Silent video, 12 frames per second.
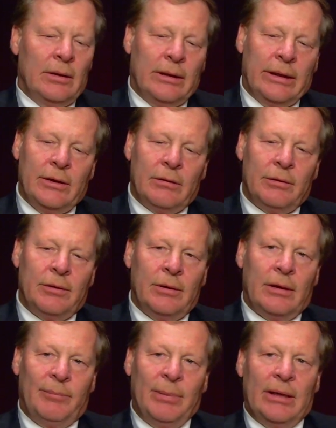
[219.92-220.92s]
Yeah, you know,
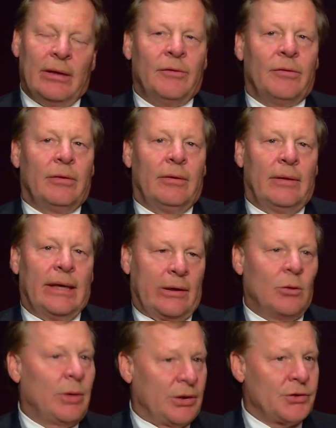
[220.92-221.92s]
I've been asked
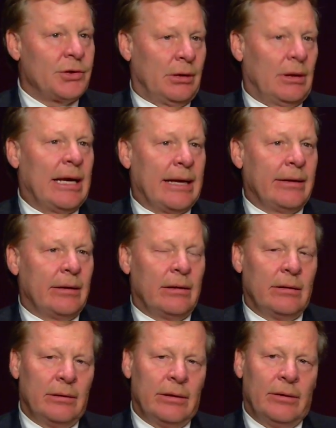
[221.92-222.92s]
that question a lot,
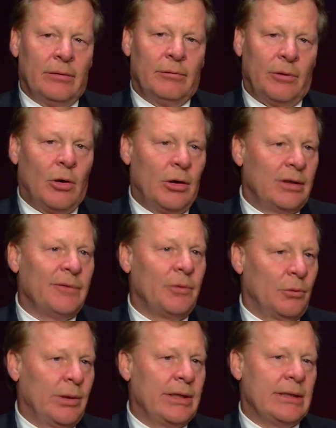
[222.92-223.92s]
and there are
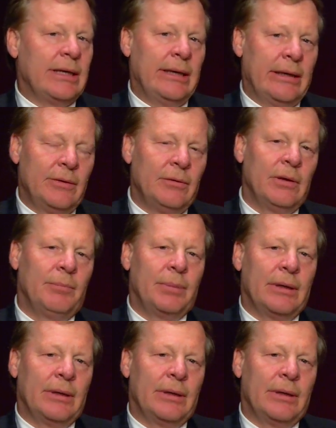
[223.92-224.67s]
different ways to handle it.